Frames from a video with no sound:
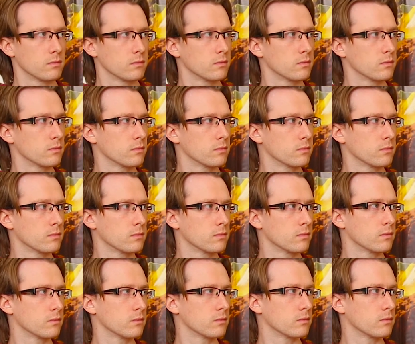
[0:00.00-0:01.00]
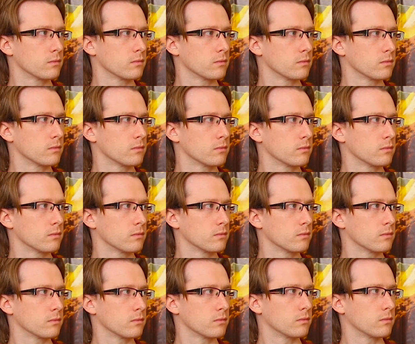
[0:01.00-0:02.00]

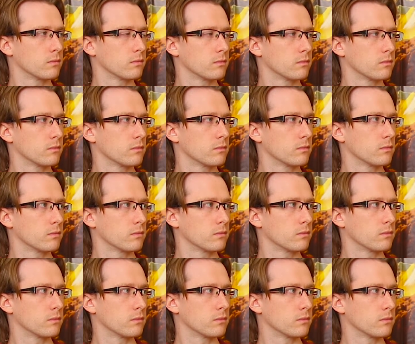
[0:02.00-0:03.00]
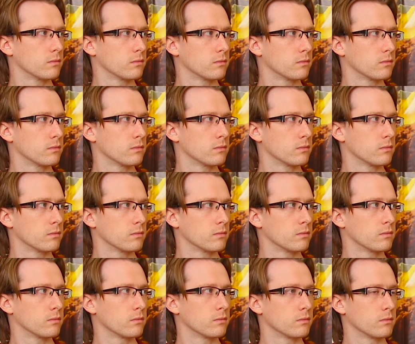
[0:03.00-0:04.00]

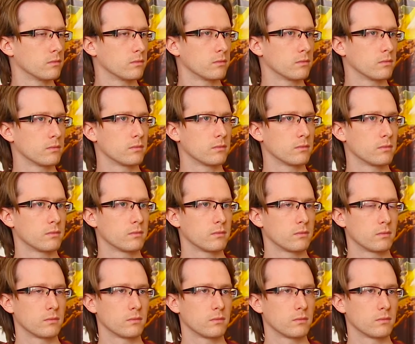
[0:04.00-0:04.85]
[no speech]